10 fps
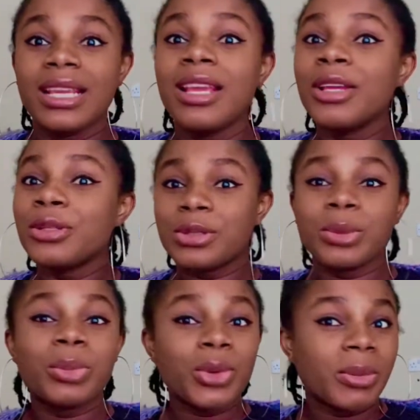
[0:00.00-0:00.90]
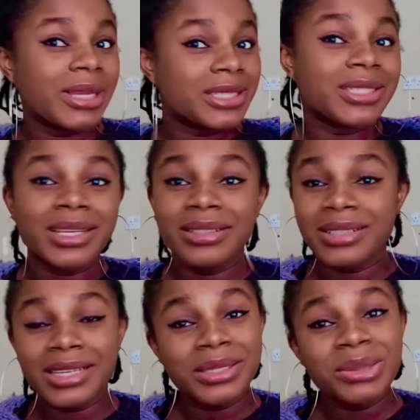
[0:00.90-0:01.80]
to support my channel
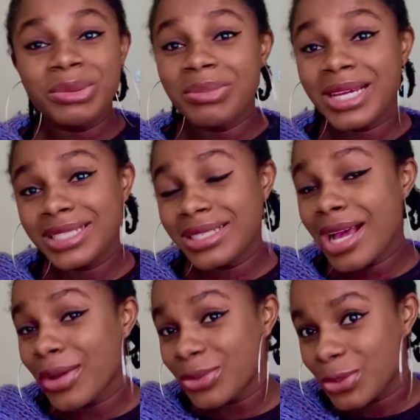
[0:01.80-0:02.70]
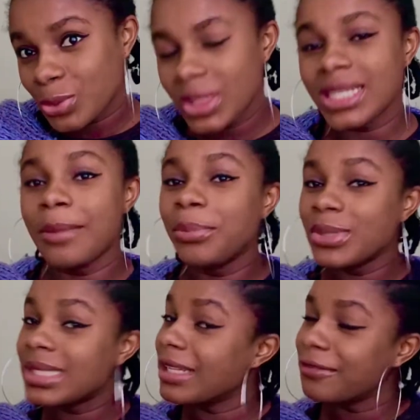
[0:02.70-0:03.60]
can you imagine how sweet and I
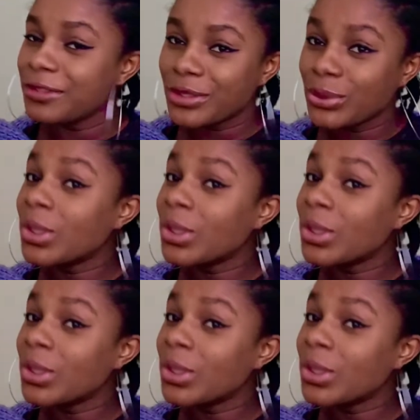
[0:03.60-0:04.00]
posted a video